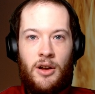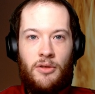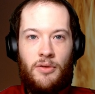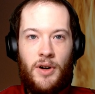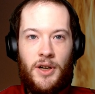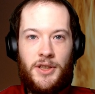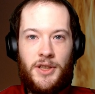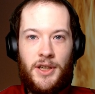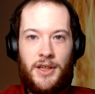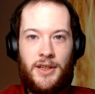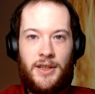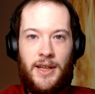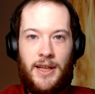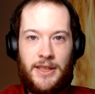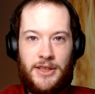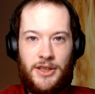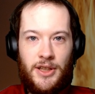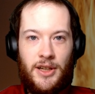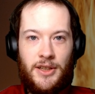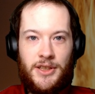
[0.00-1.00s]
Russia
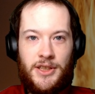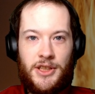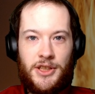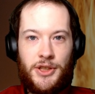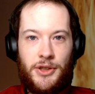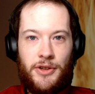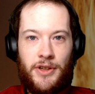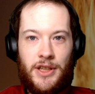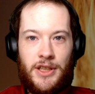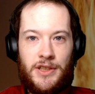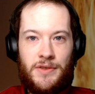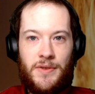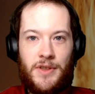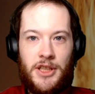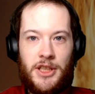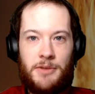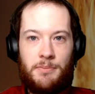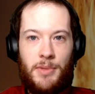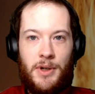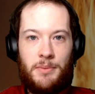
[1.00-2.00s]
has launched a Soyuz for
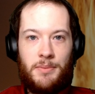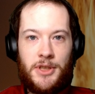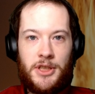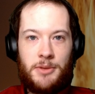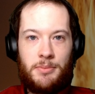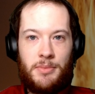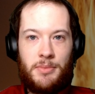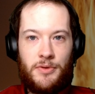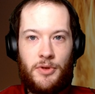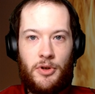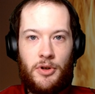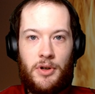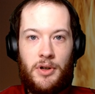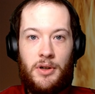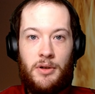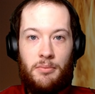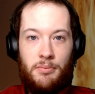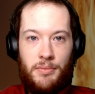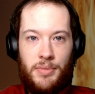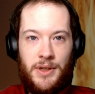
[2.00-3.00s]
this purpose before,
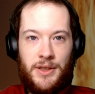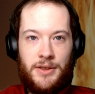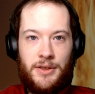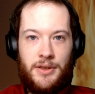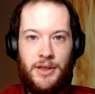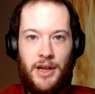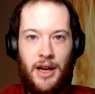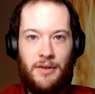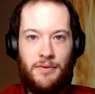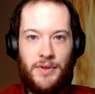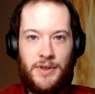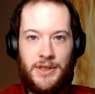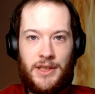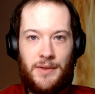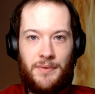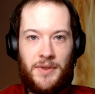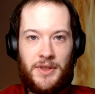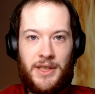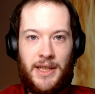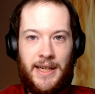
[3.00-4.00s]
but not for
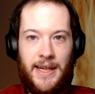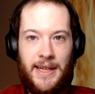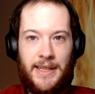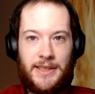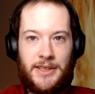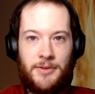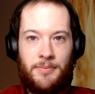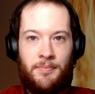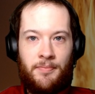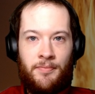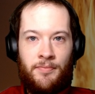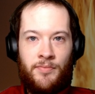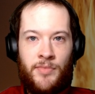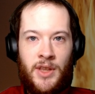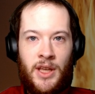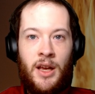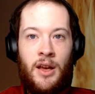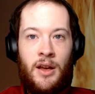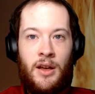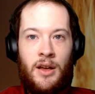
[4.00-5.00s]
several decades.
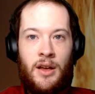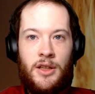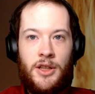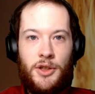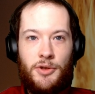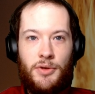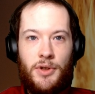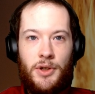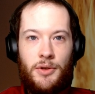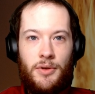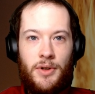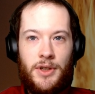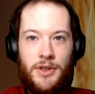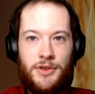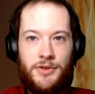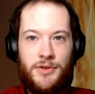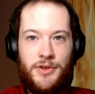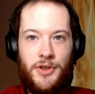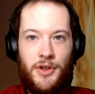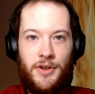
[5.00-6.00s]
The crew of
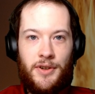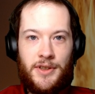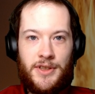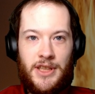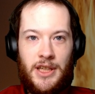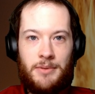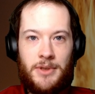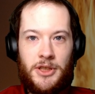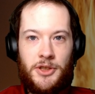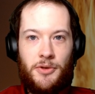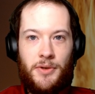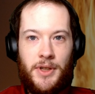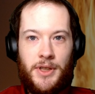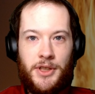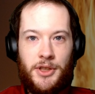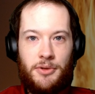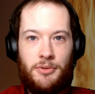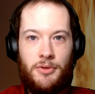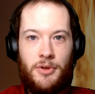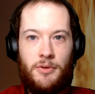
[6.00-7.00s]
Soyuz
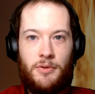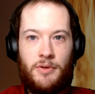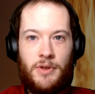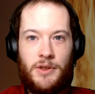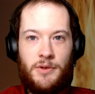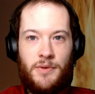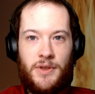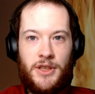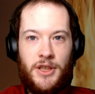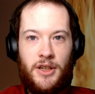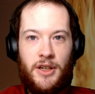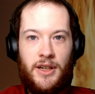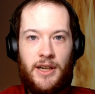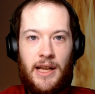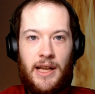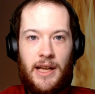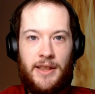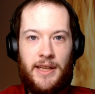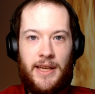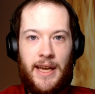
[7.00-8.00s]
MS-22 would return
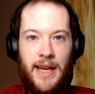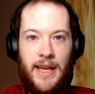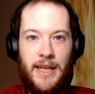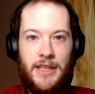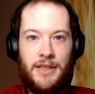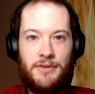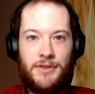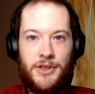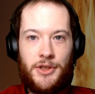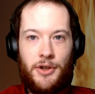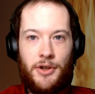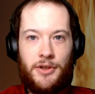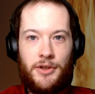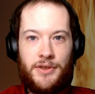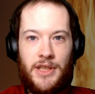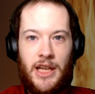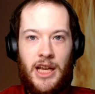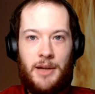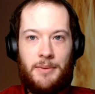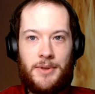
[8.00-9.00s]
at the end of
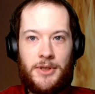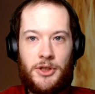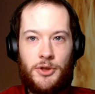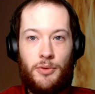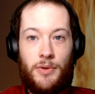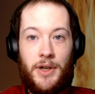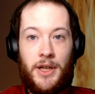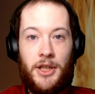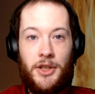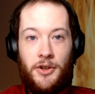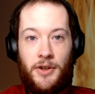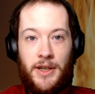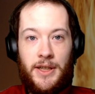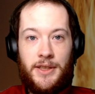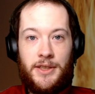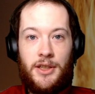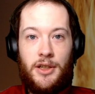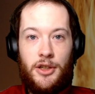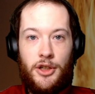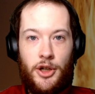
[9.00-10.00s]
Soyuz
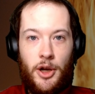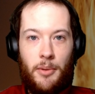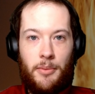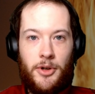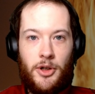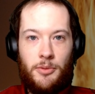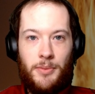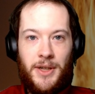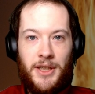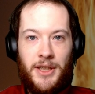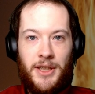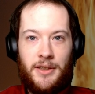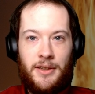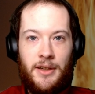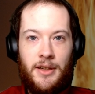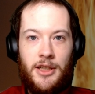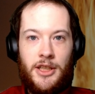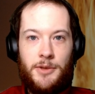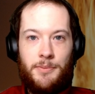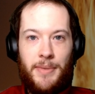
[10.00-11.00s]
MS-23's nominal mission,
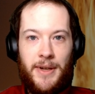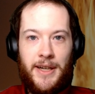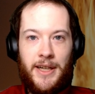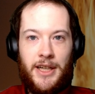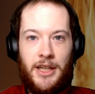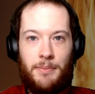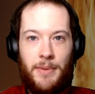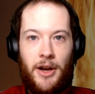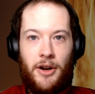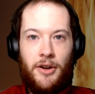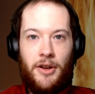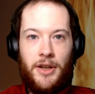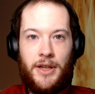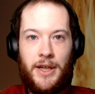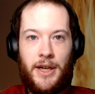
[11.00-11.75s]
spending about a